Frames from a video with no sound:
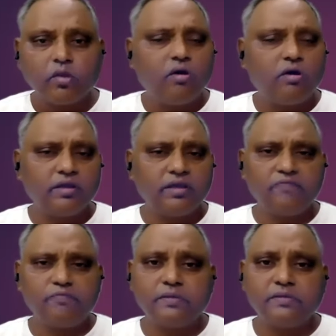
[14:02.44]
Or
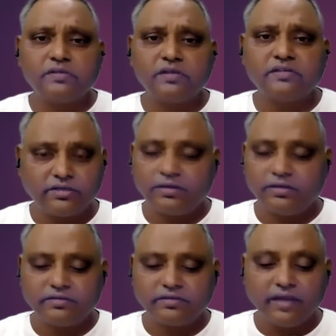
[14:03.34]
if person
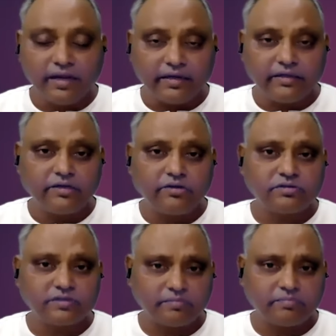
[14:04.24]
is addicted to
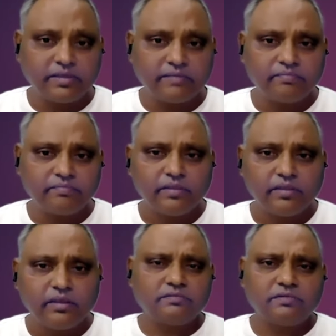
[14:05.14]
something,
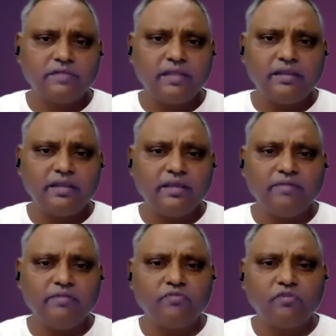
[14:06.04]
then he
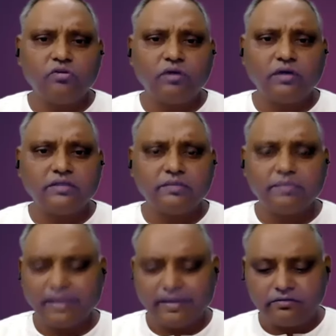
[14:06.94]
will follow
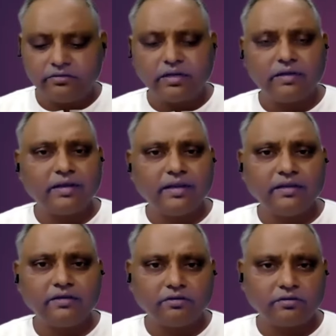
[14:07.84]
adharma, like drug
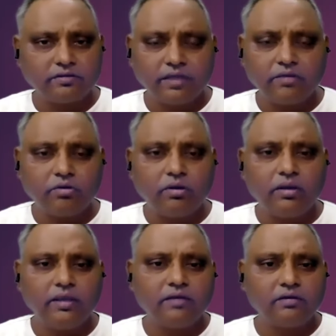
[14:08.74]
addict or
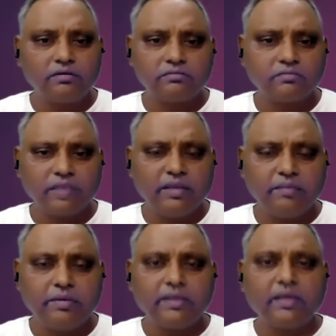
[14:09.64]
alcoholic or
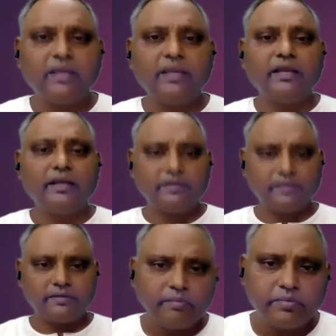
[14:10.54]
anybody, any
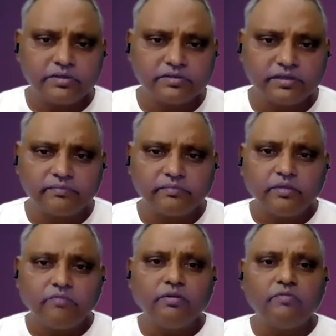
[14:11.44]
addicted person
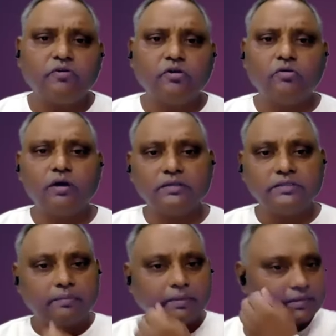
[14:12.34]
will follow
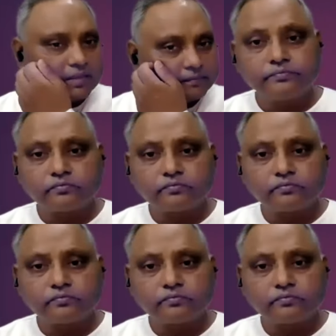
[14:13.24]
adharma then.